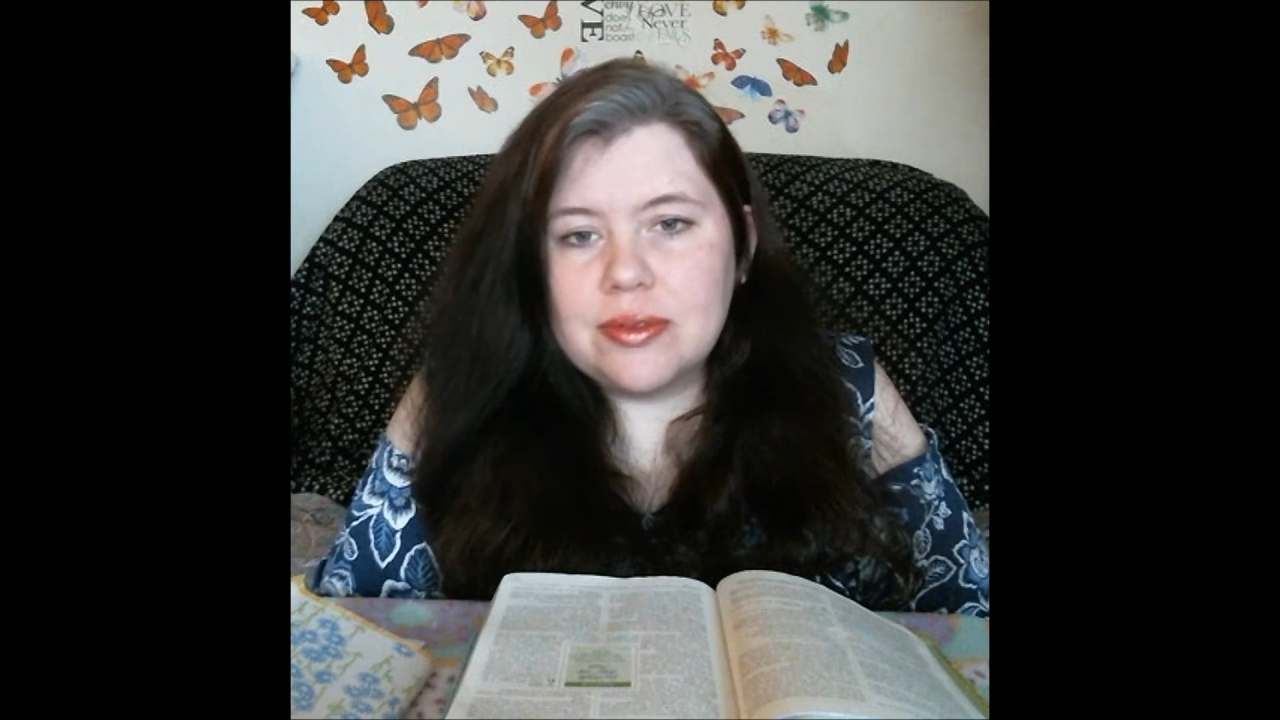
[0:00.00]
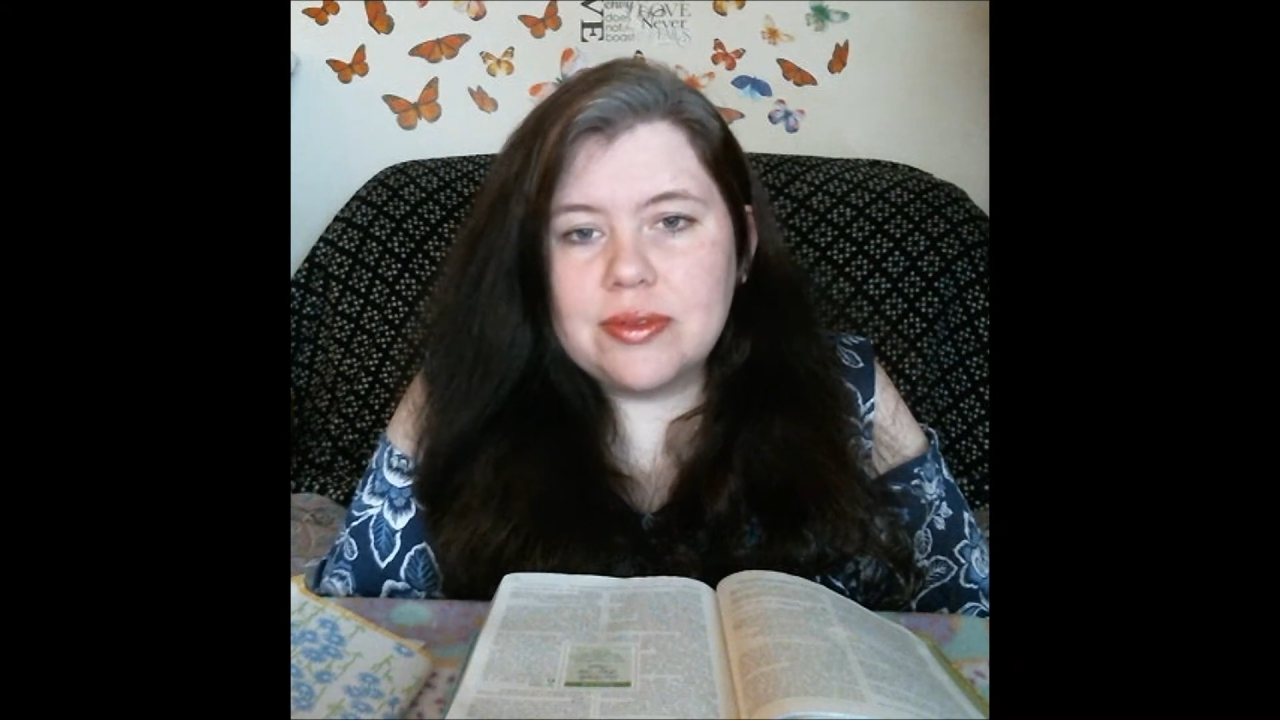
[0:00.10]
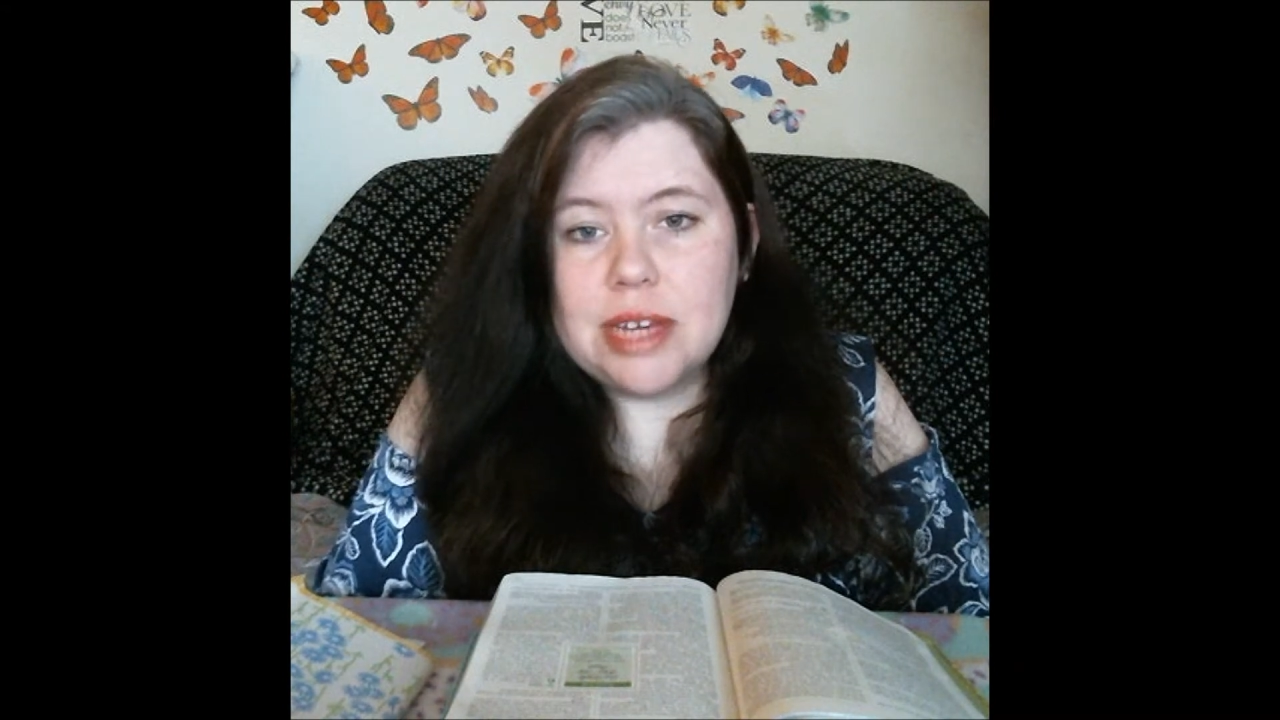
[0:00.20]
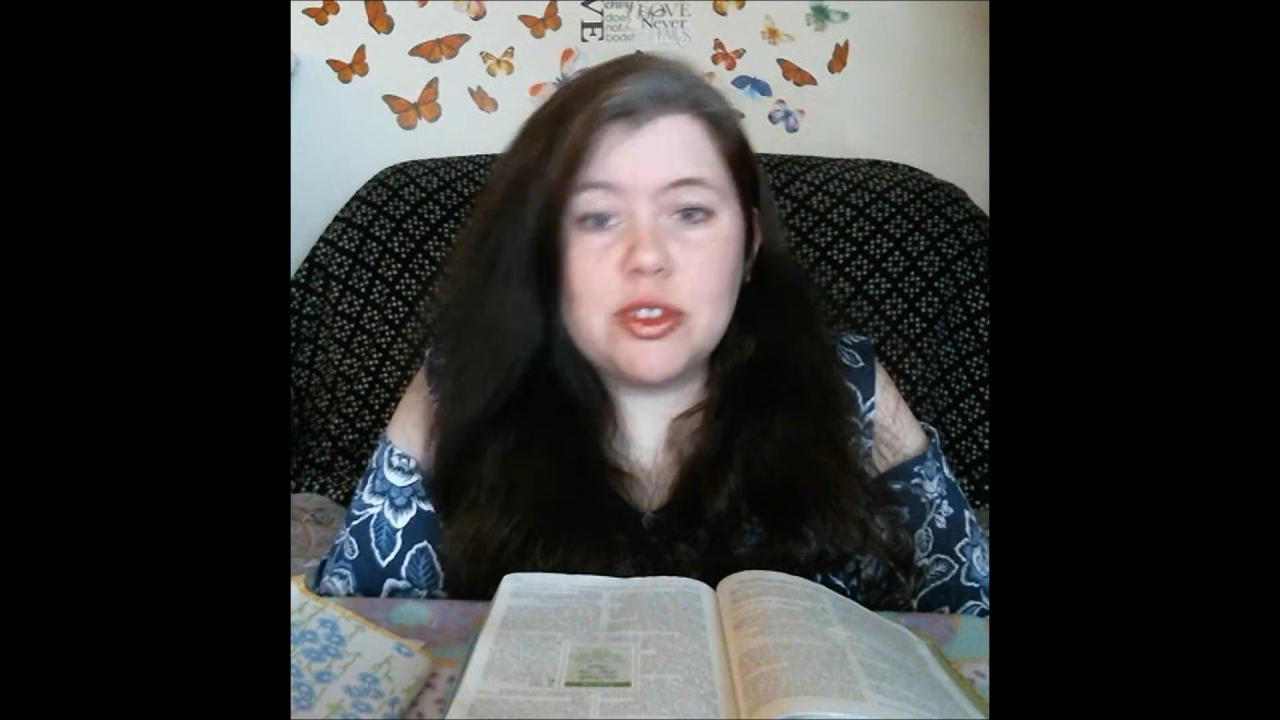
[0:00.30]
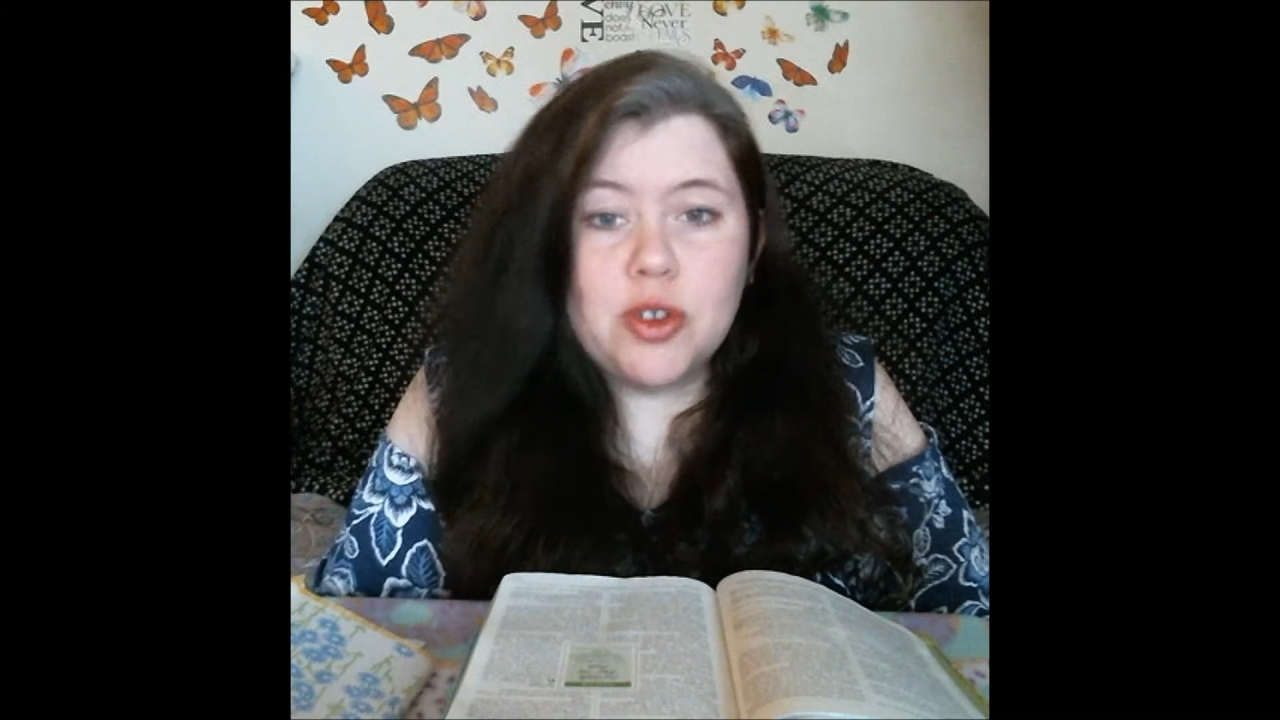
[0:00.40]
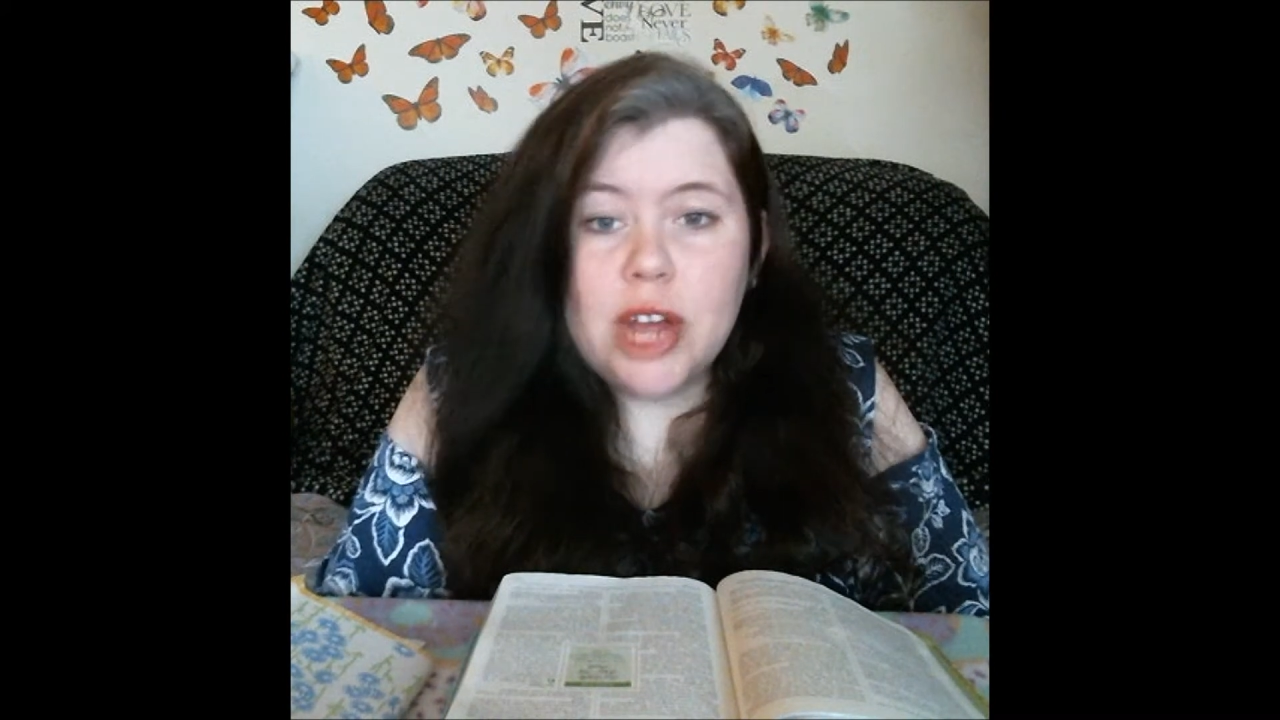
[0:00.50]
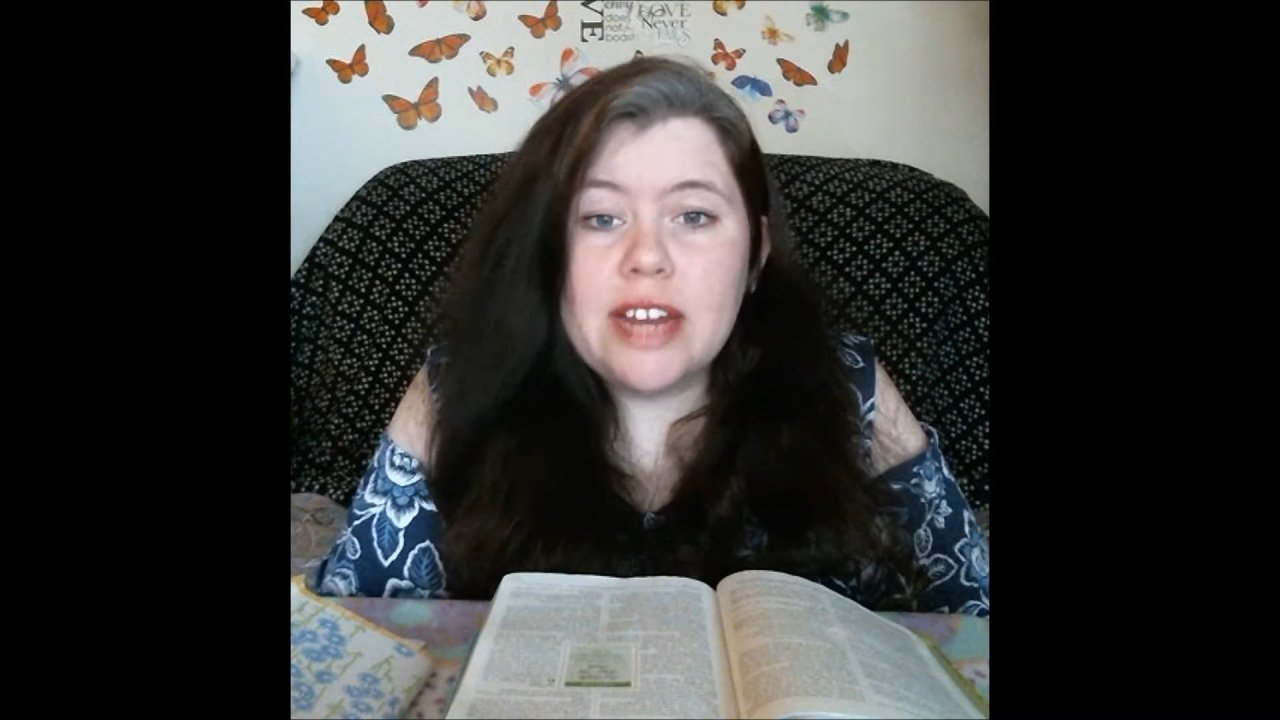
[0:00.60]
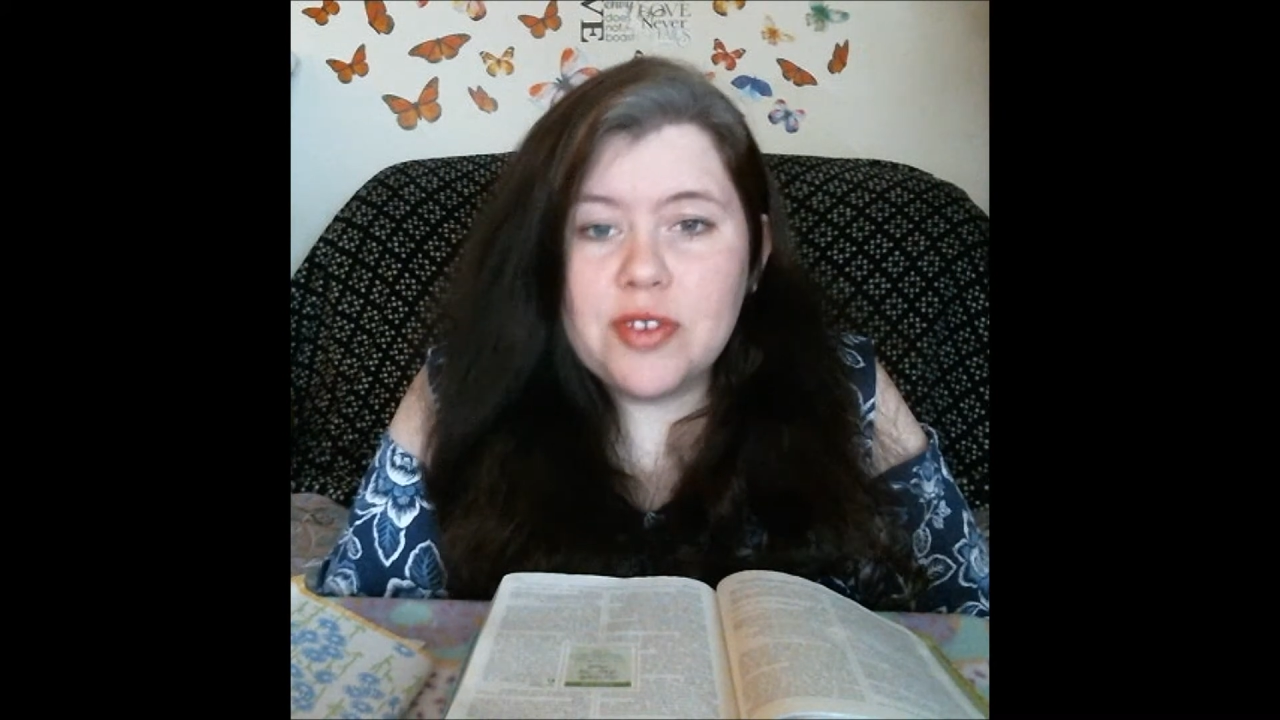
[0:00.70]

he was created